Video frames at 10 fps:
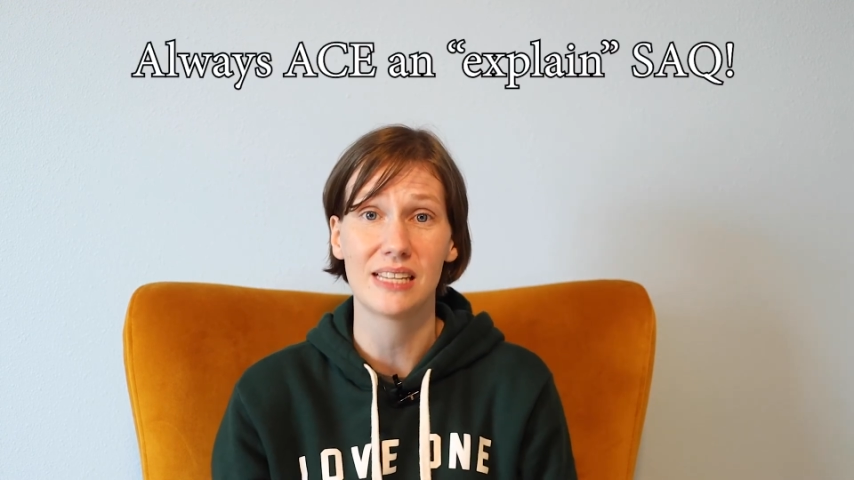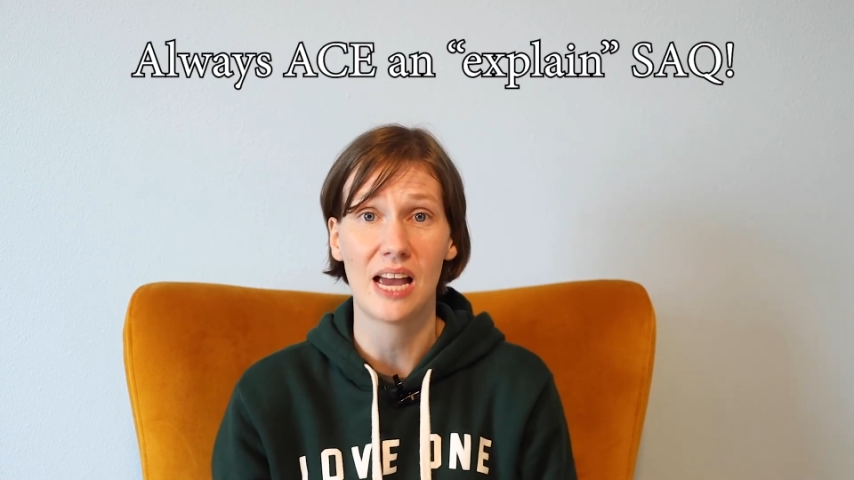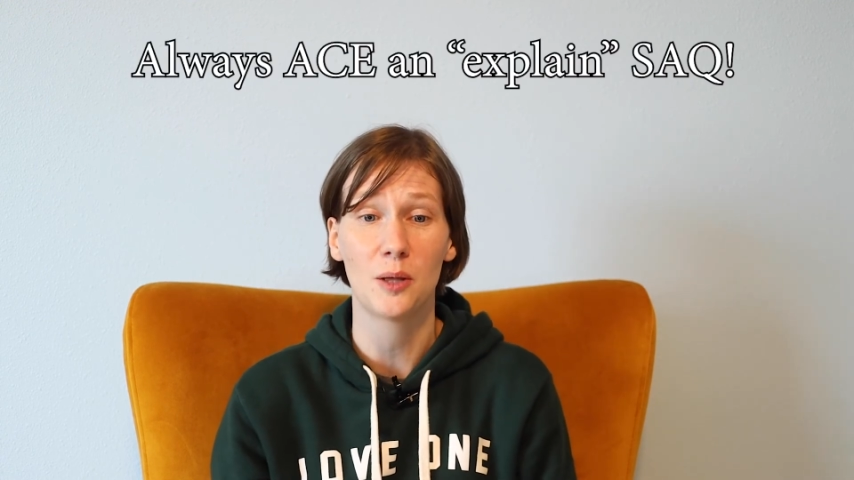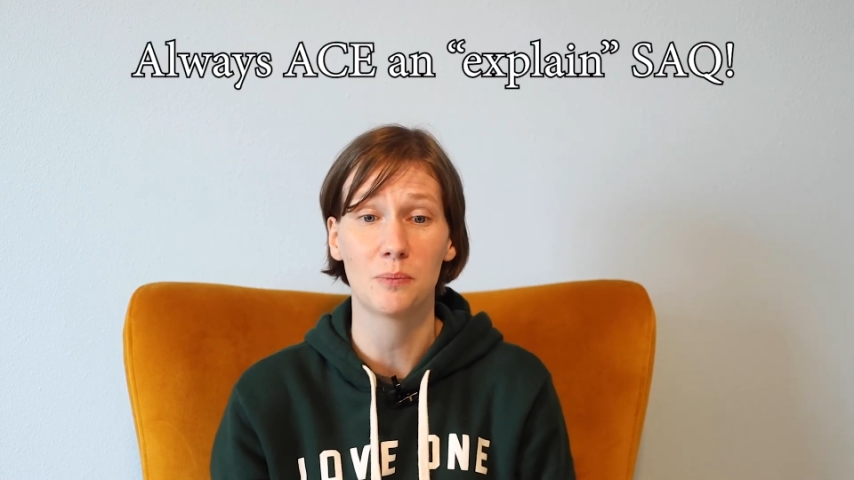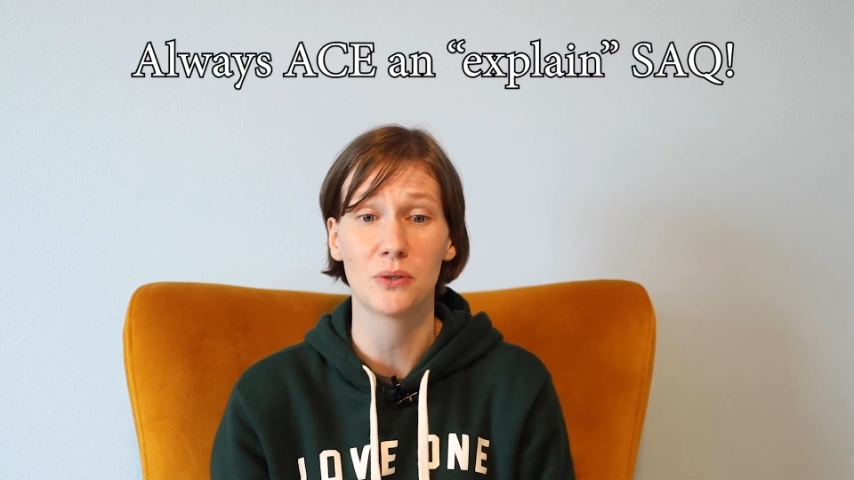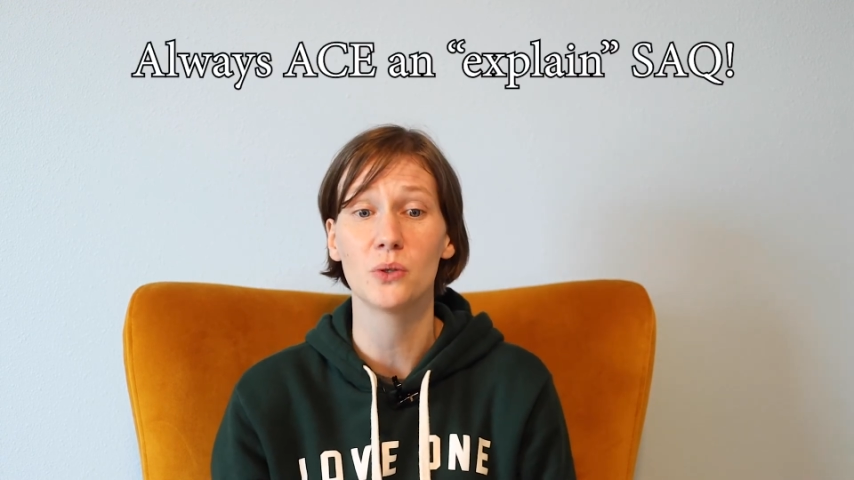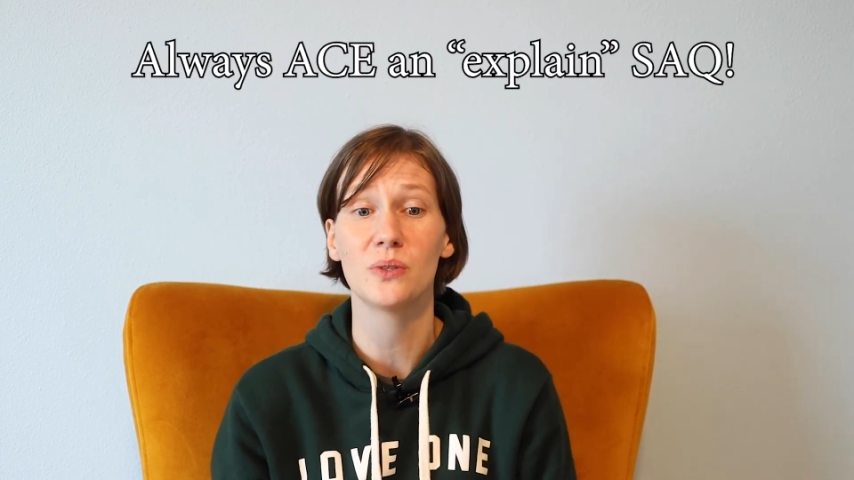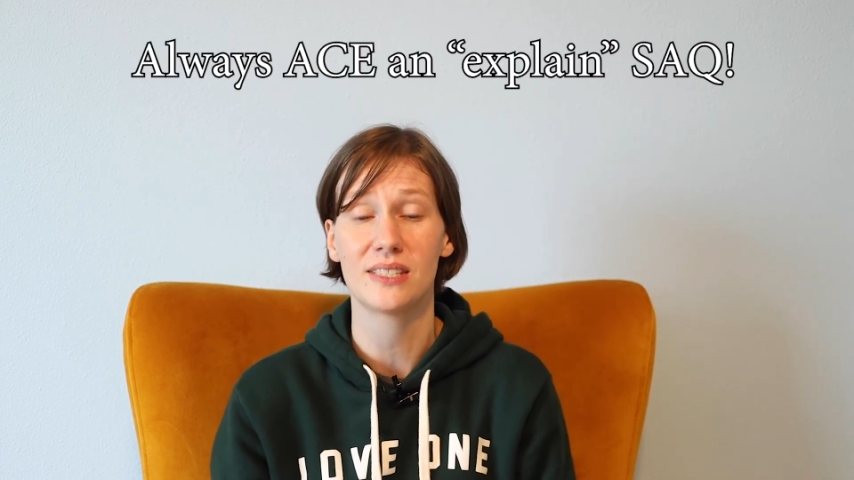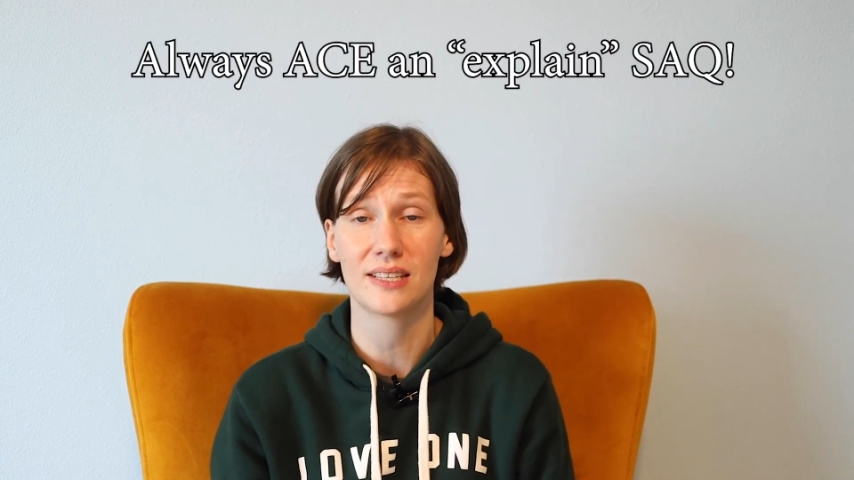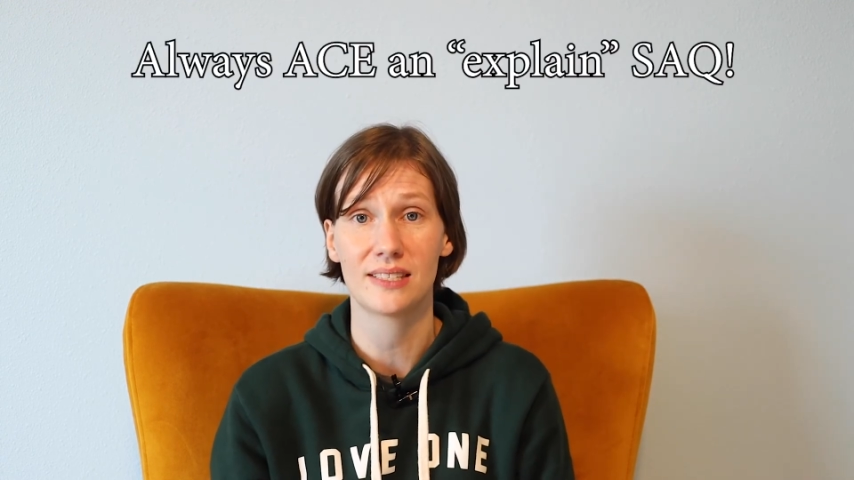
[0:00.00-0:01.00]
to help you
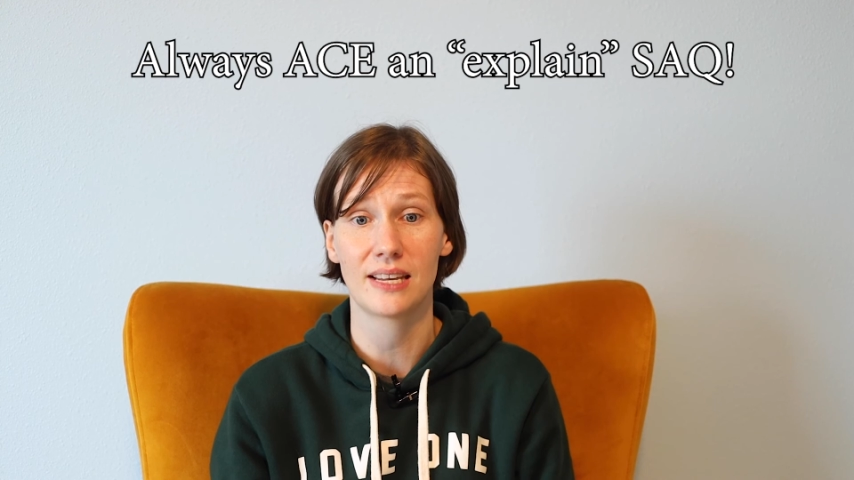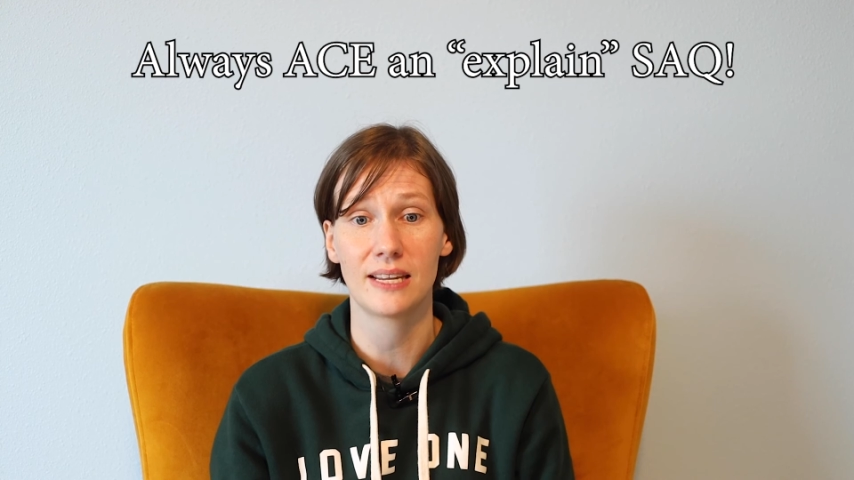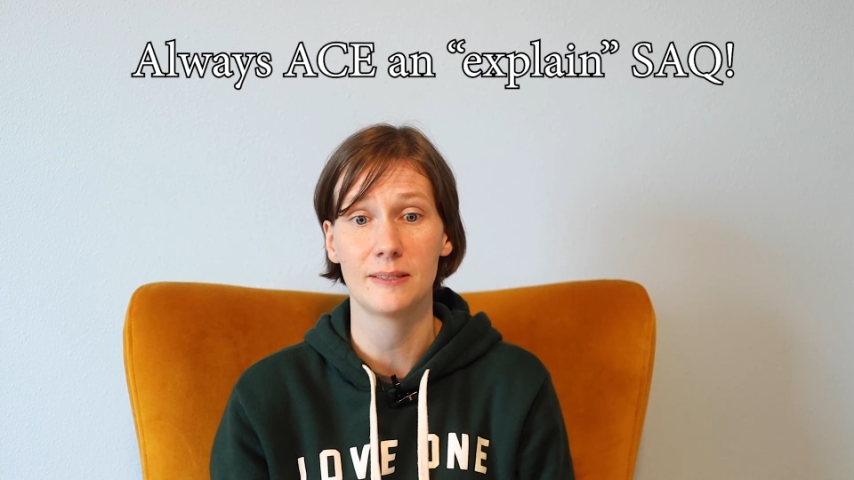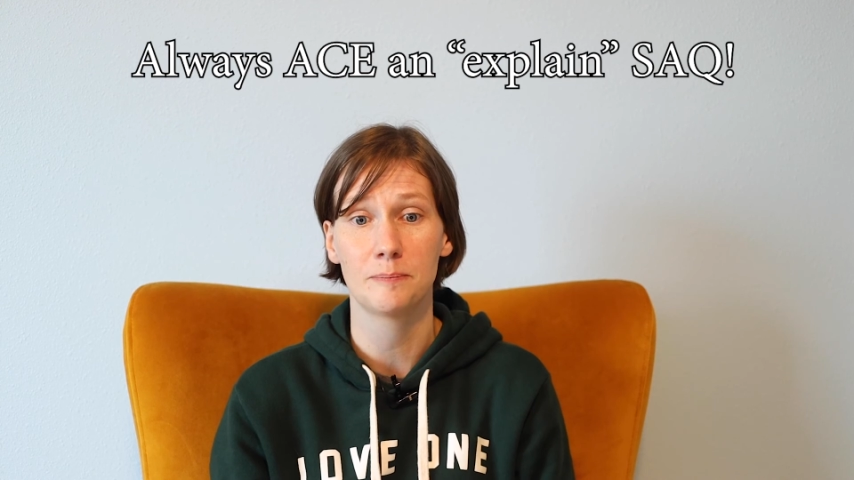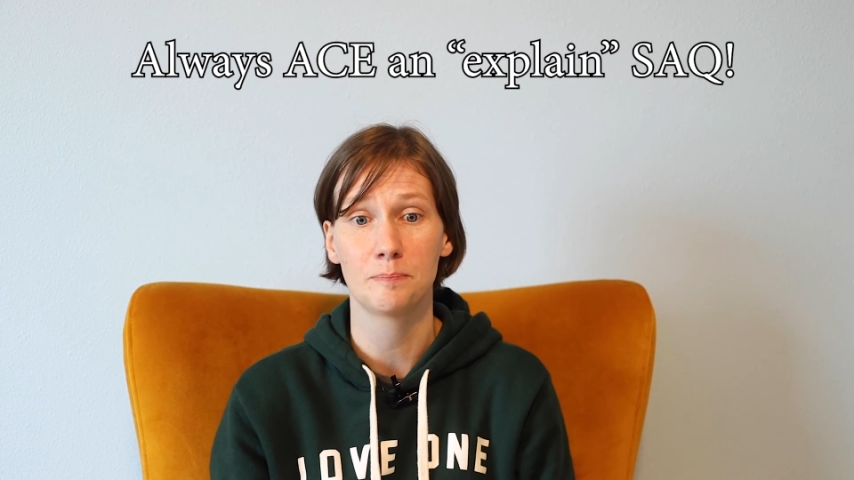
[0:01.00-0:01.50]
succeed.